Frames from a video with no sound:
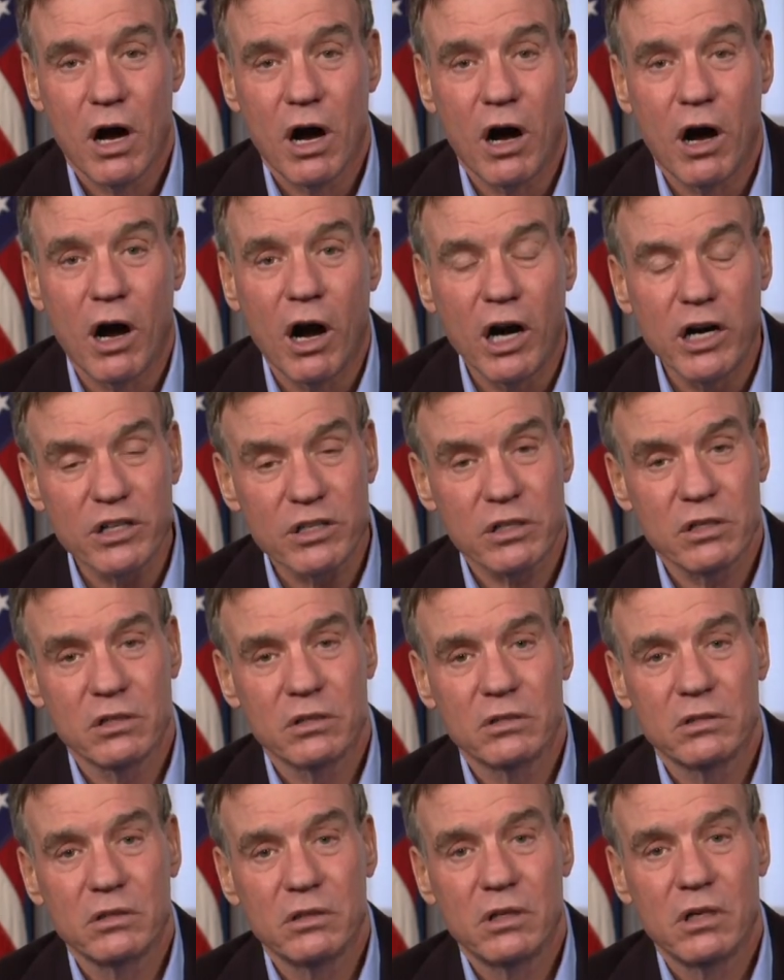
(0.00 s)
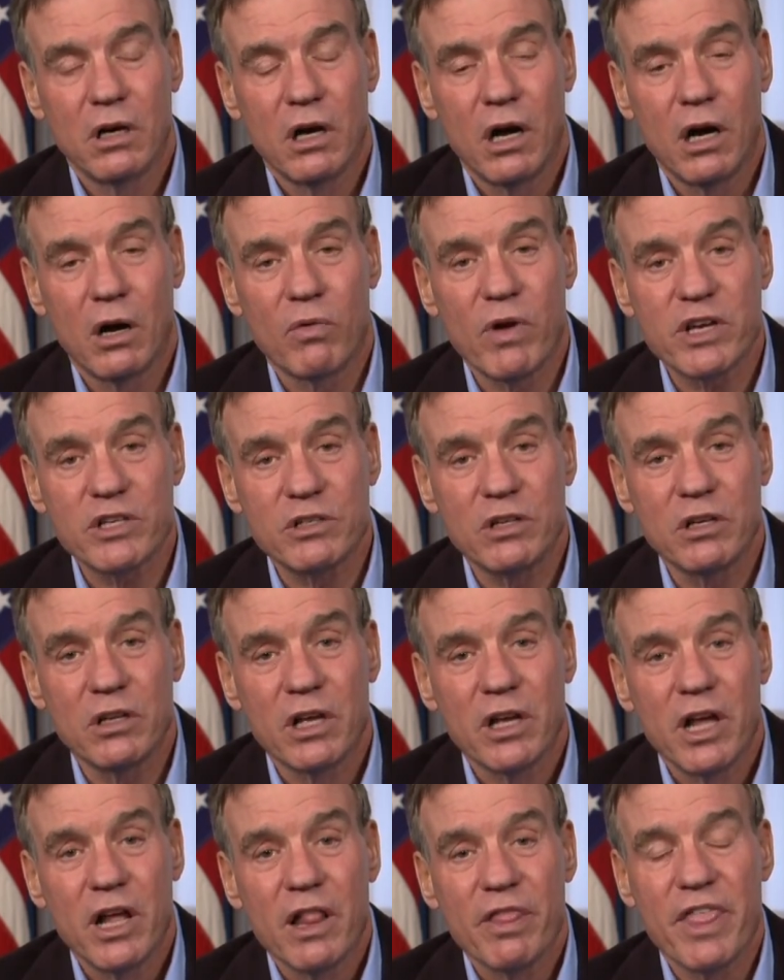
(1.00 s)
aren't arrested,
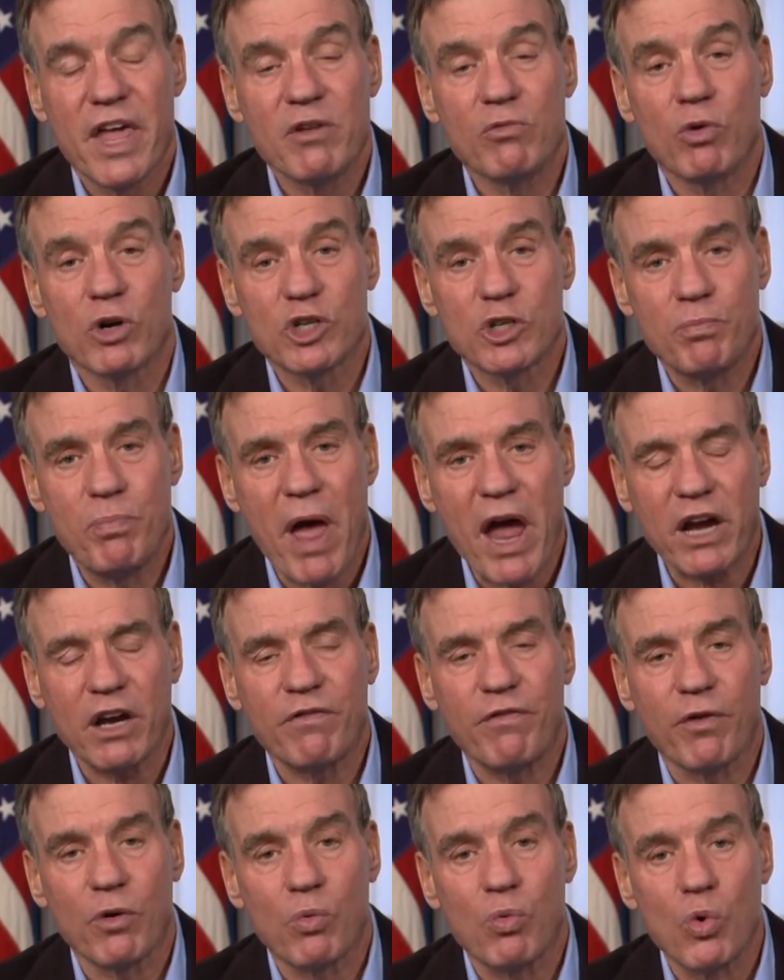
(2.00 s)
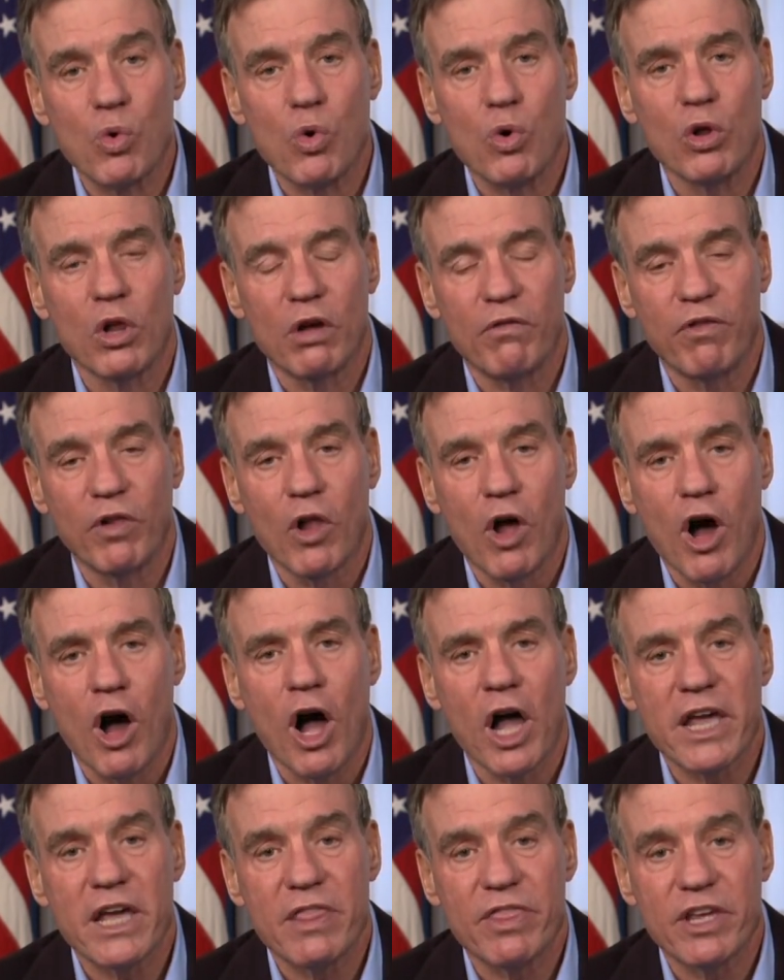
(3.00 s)
then respect for rule of law
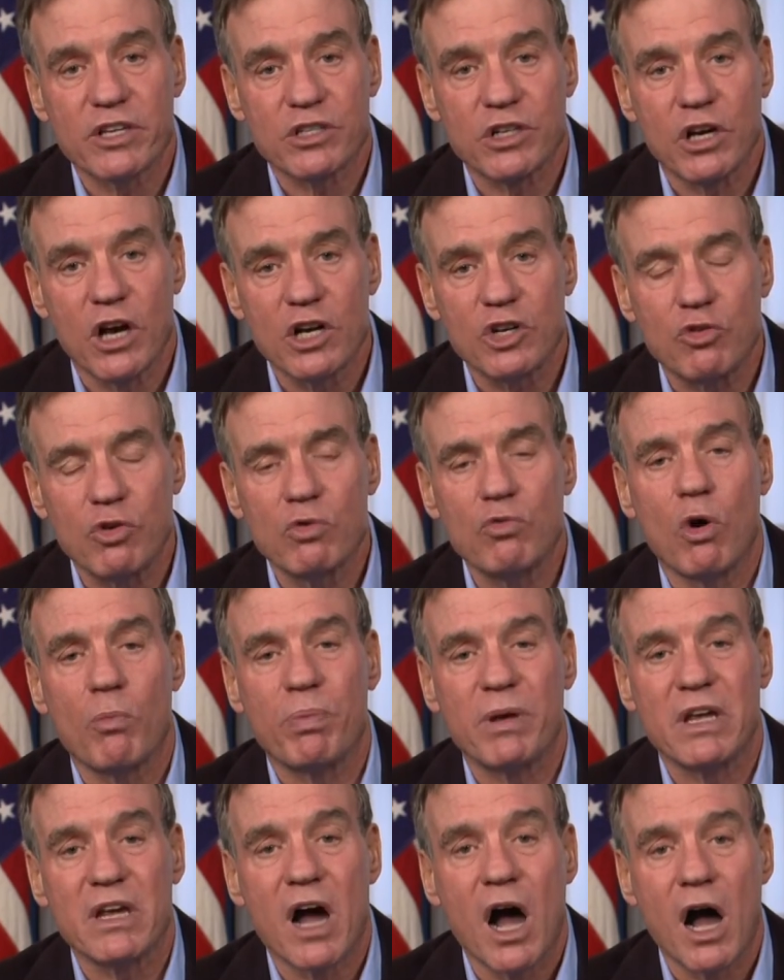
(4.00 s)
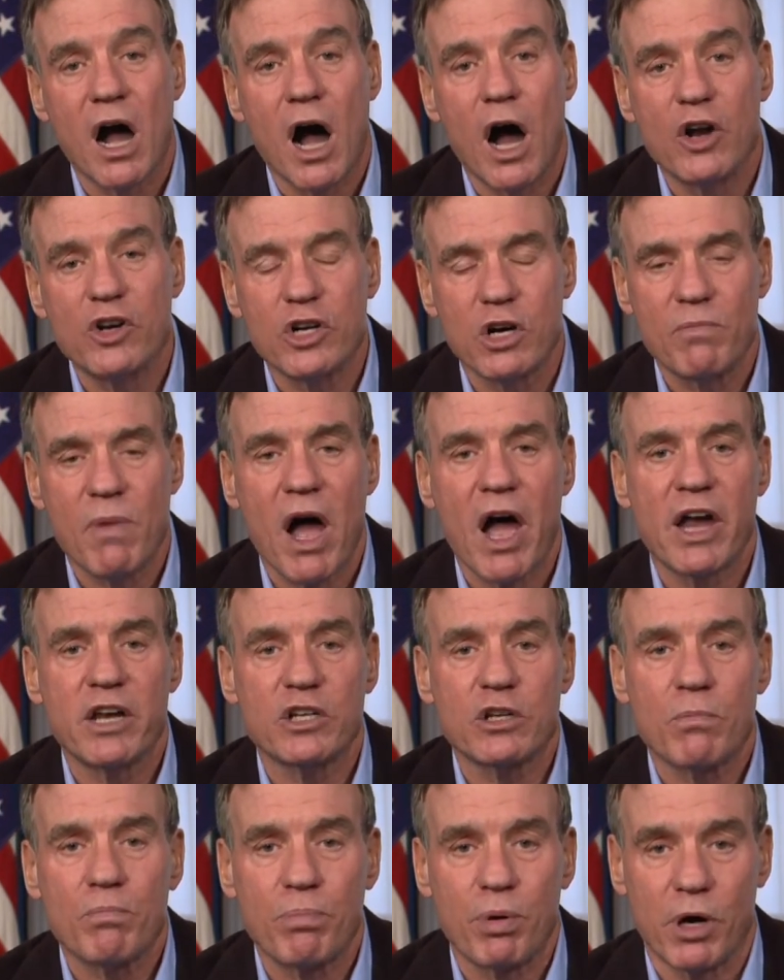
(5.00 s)
in this country will be
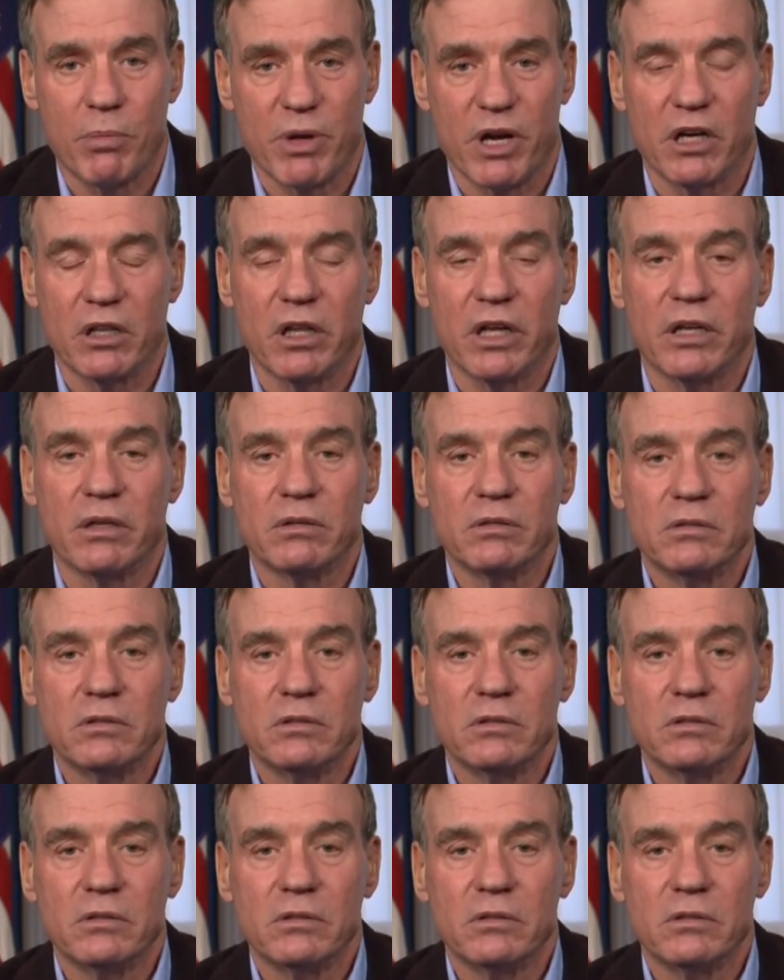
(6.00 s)
undermined permanently.